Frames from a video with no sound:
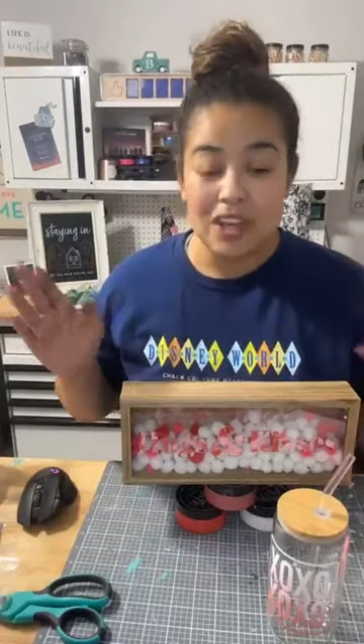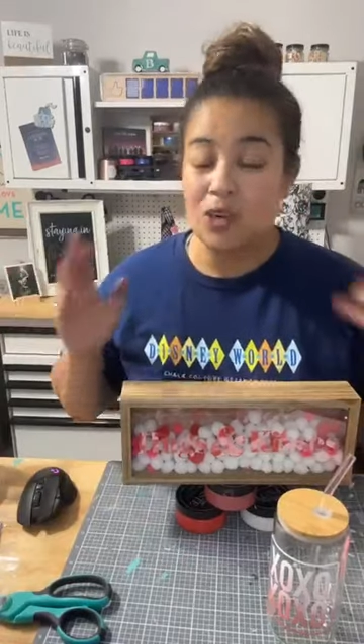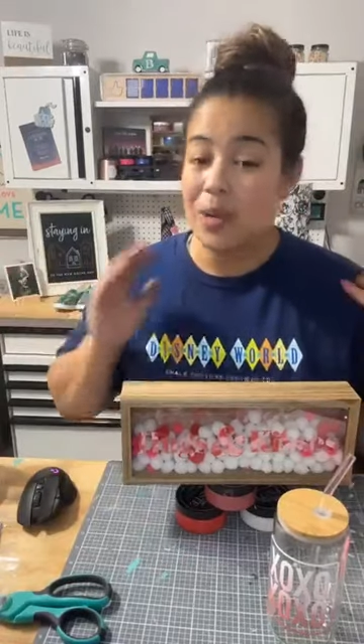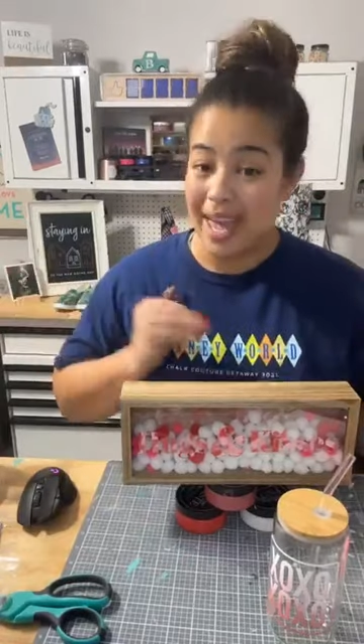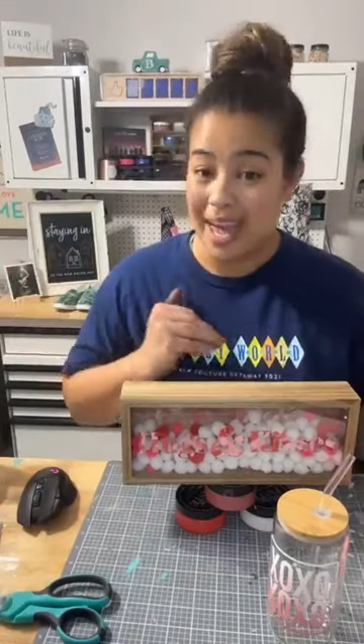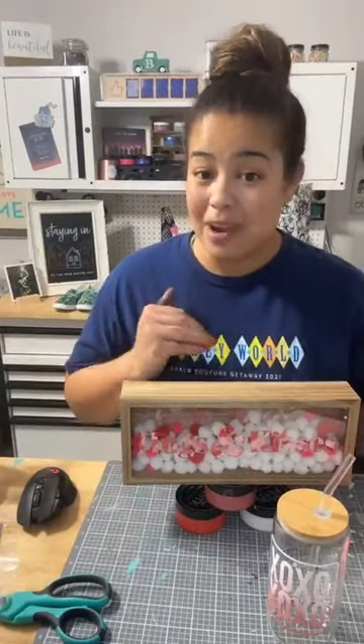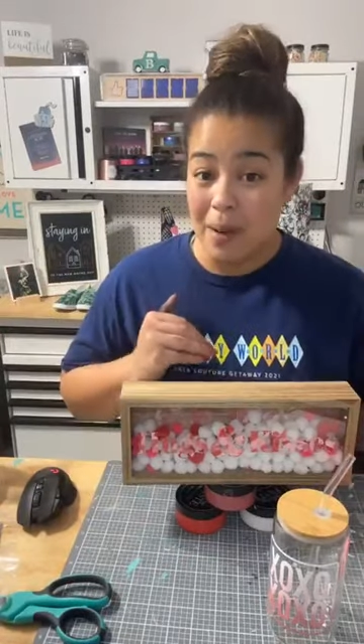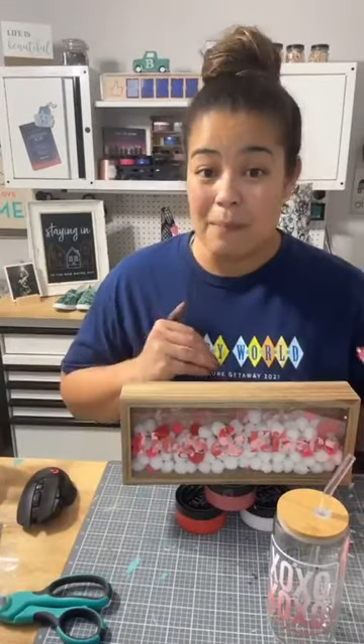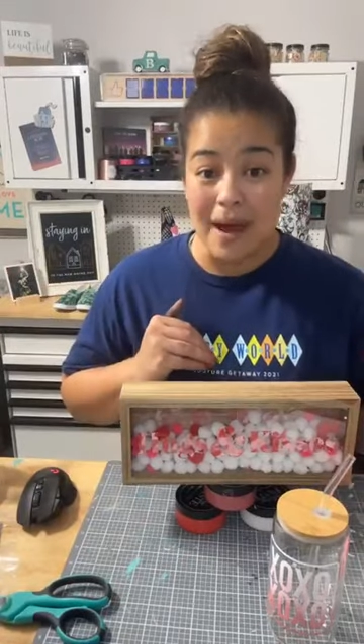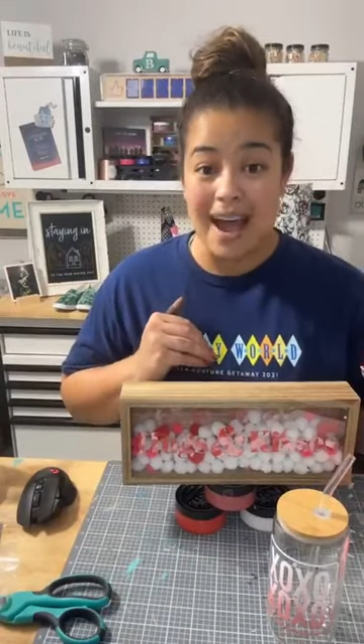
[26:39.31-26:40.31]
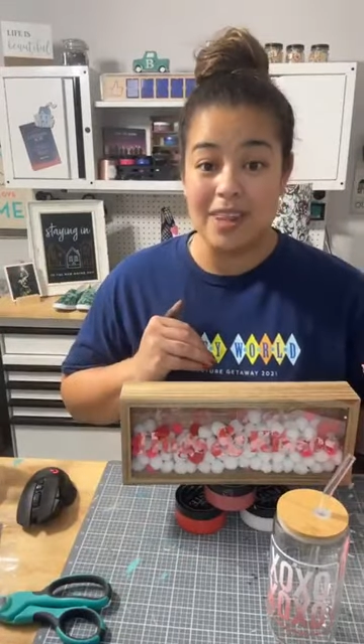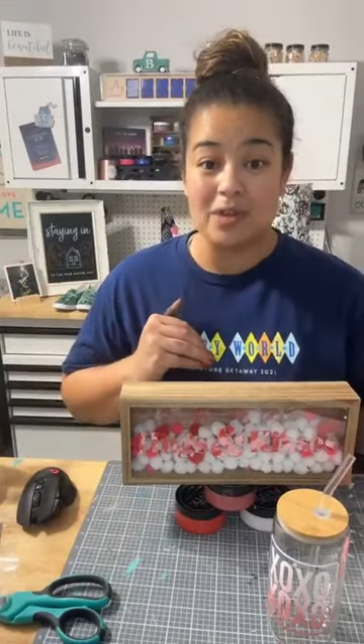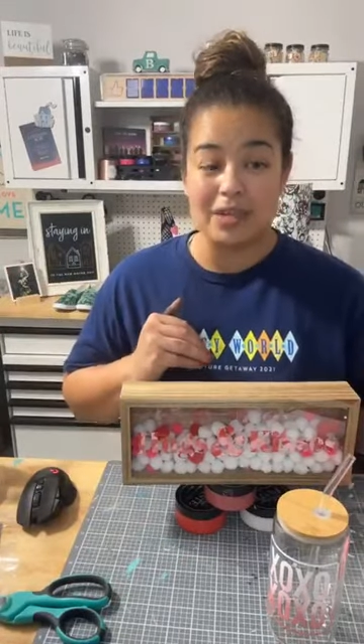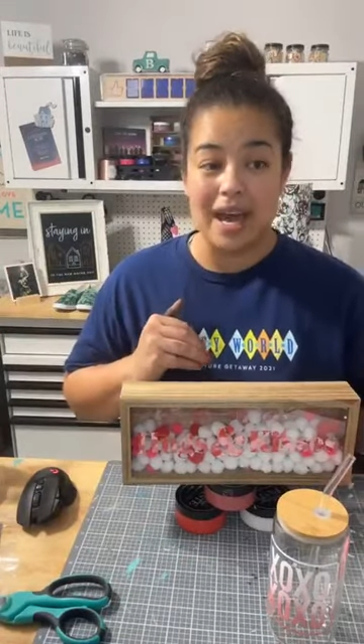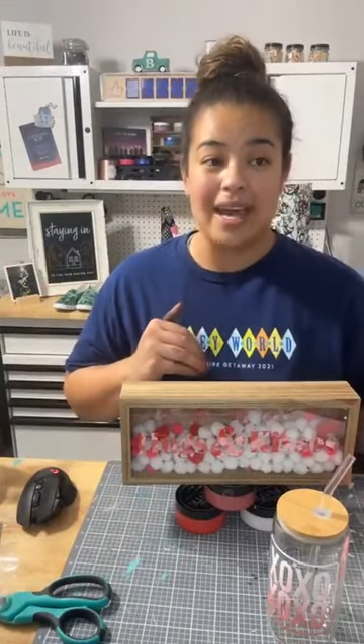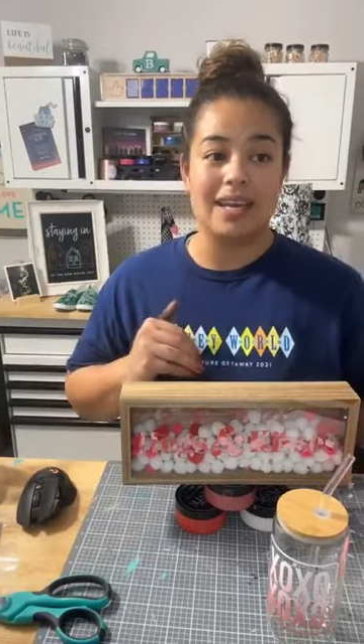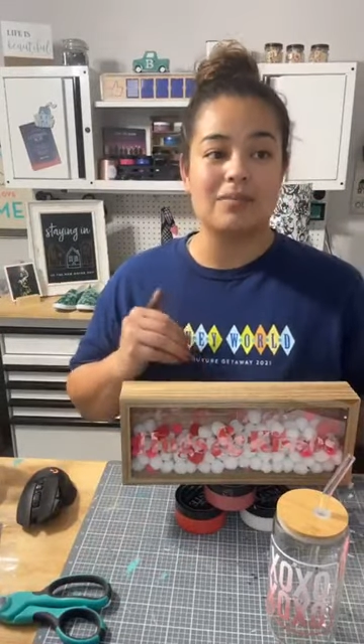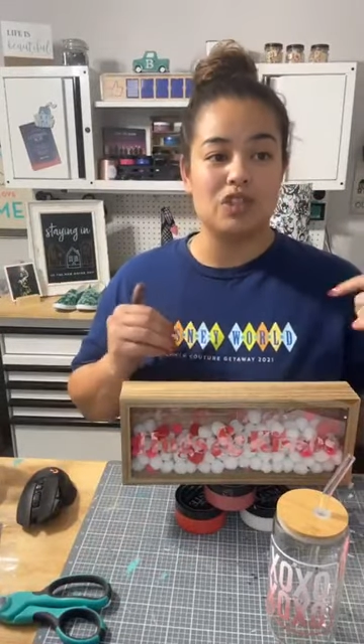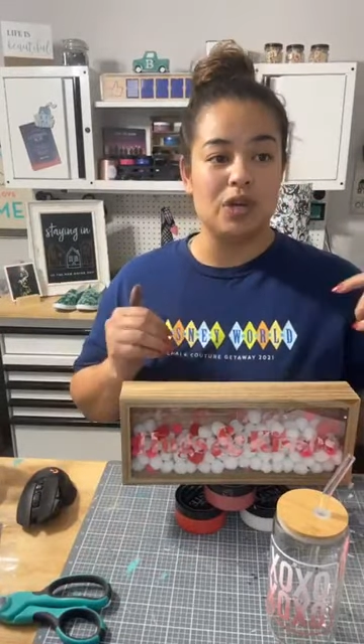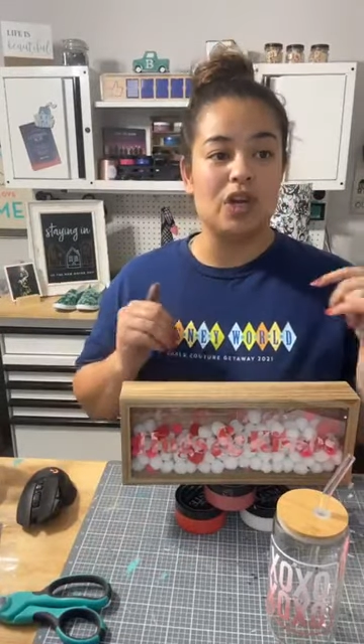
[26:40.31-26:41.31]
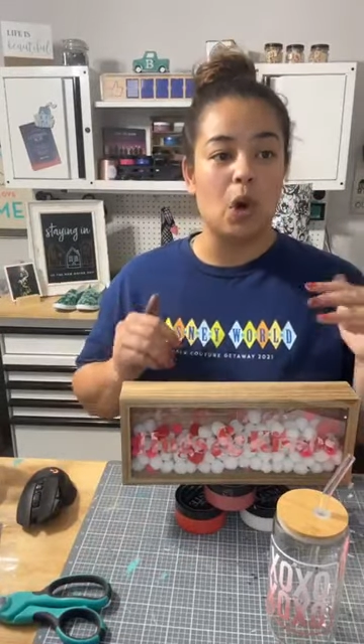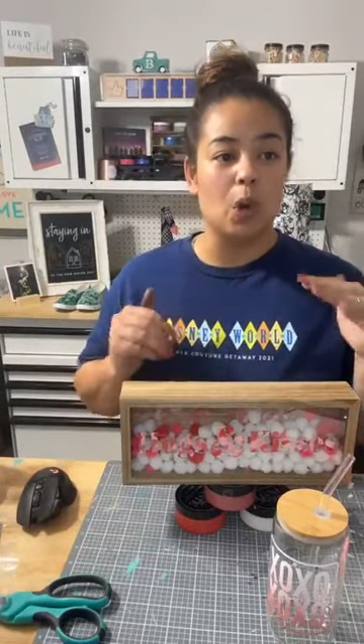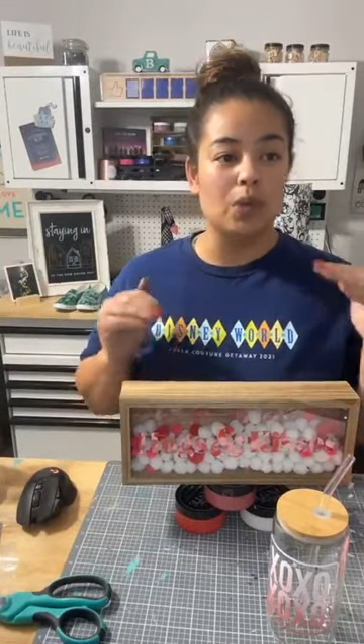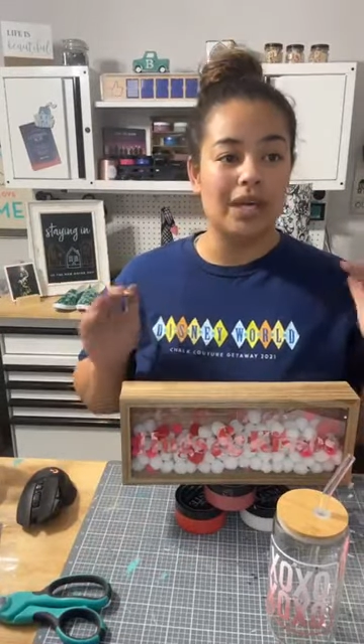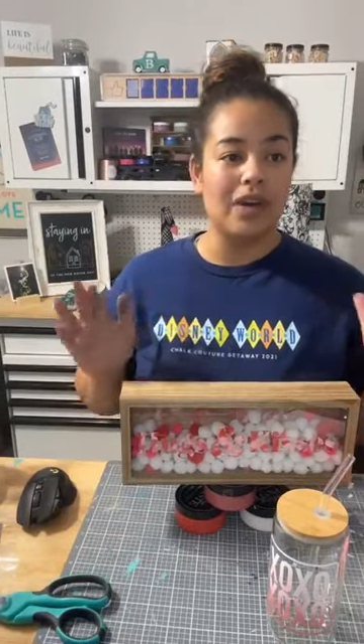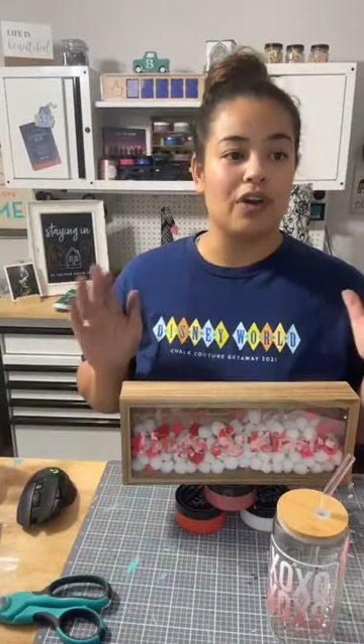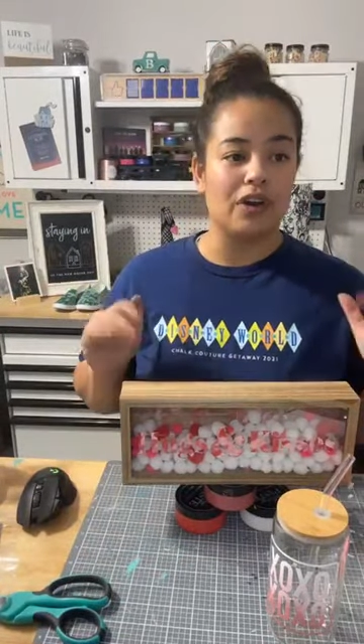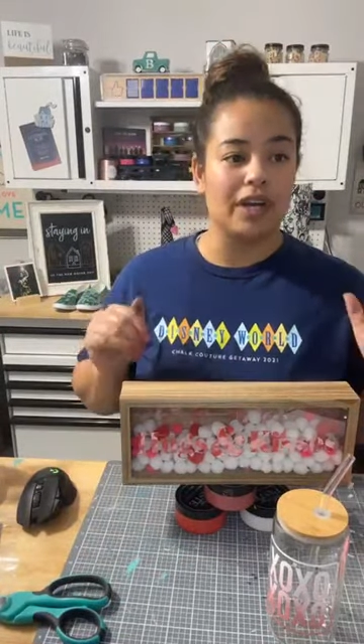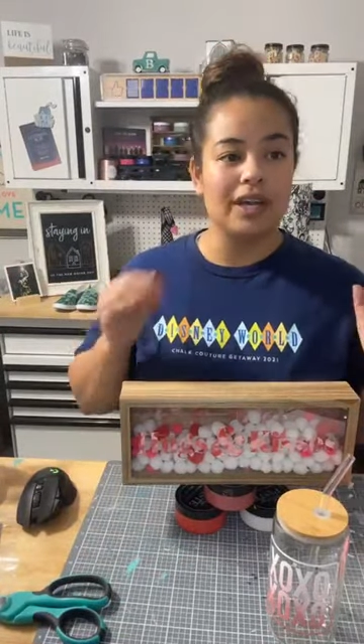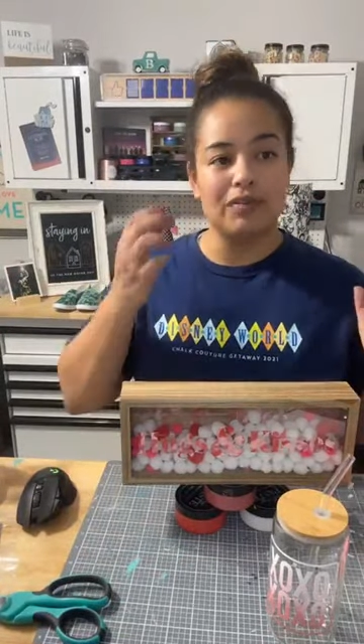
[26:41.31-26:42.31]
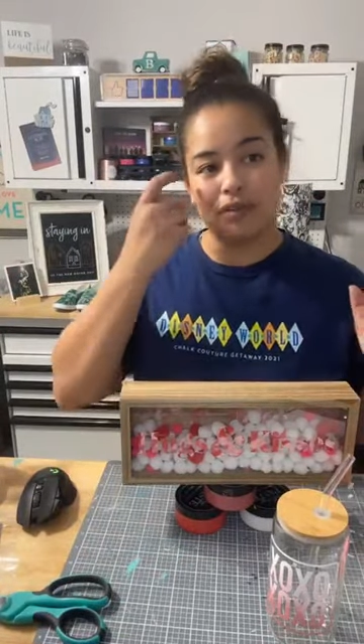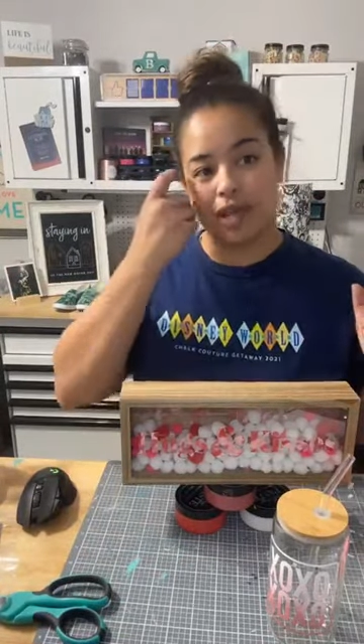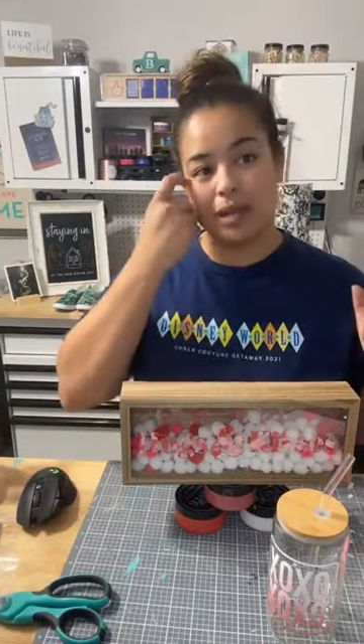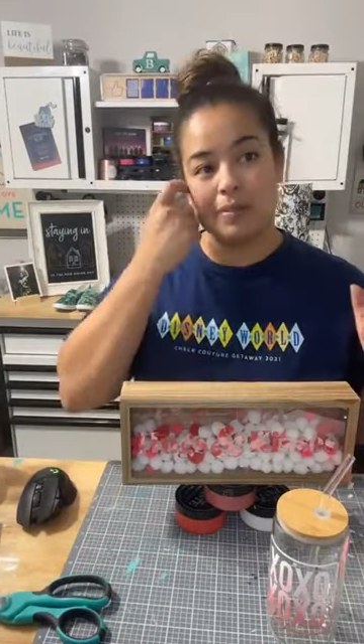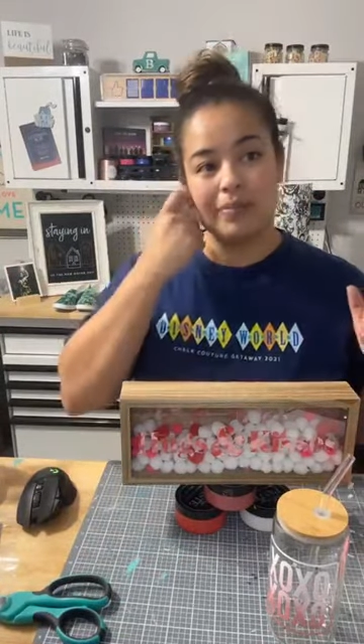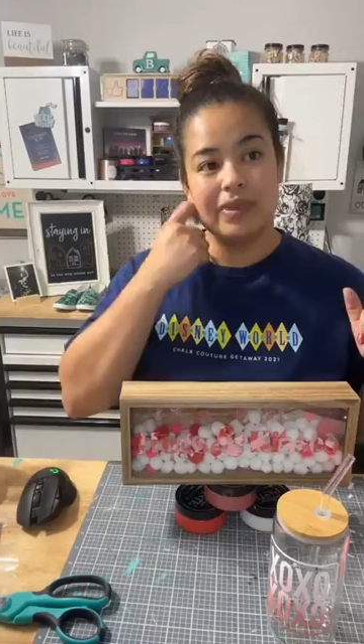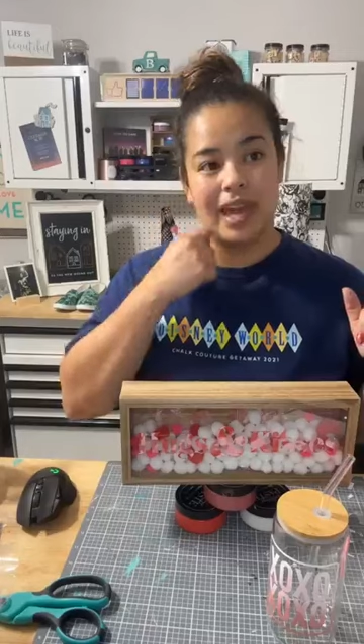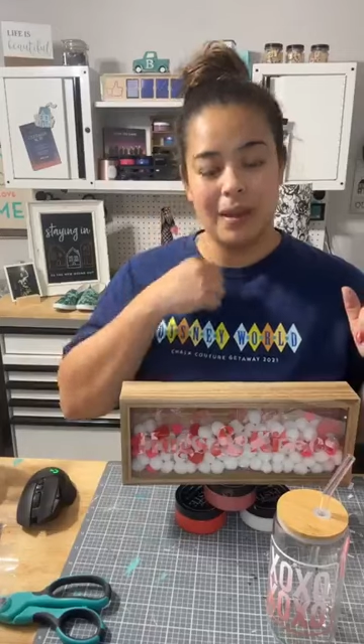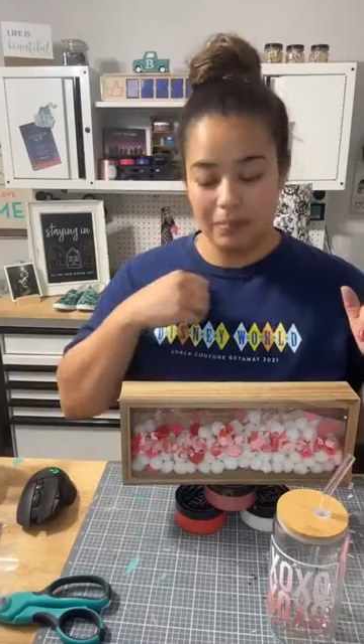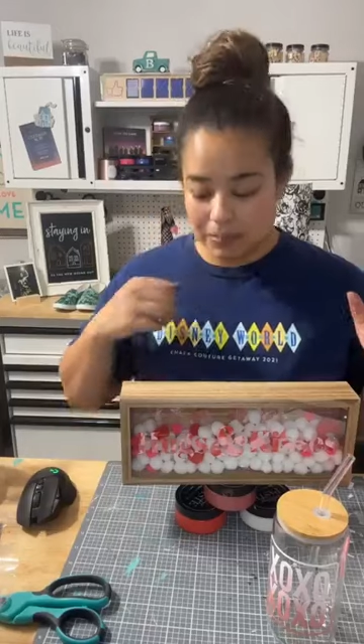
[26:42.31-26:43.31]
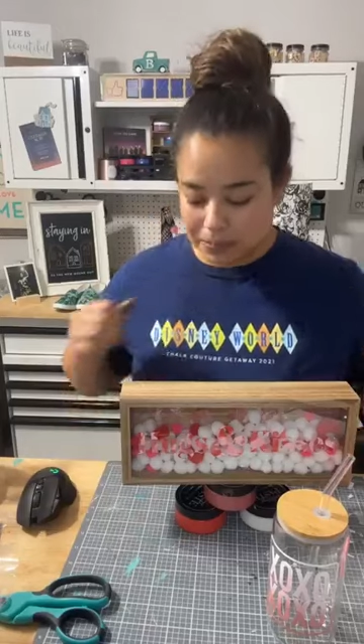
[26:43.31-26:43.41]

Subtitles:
You cannot buy those items. You can only earn it free, okay?